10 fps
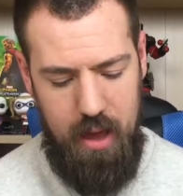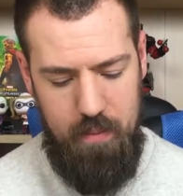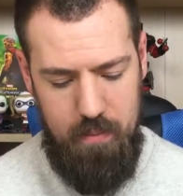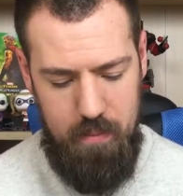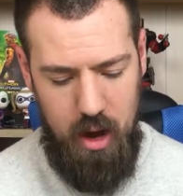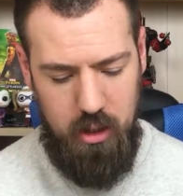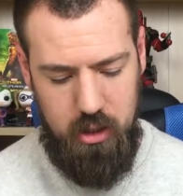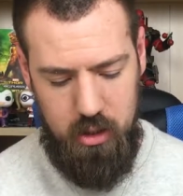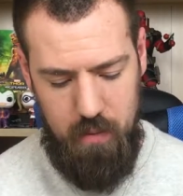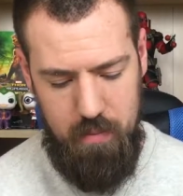a
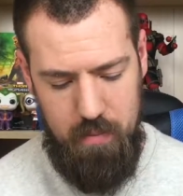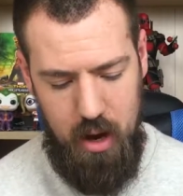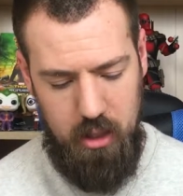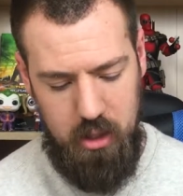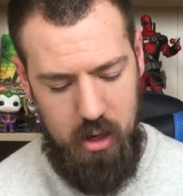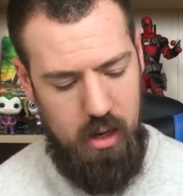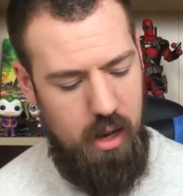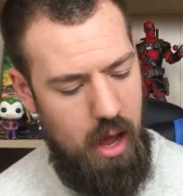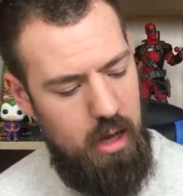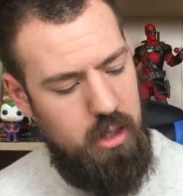much
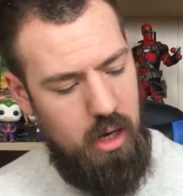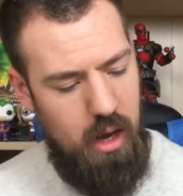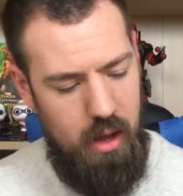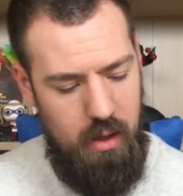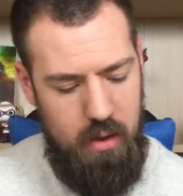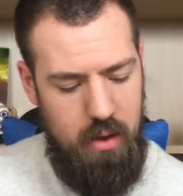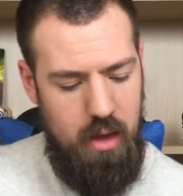larger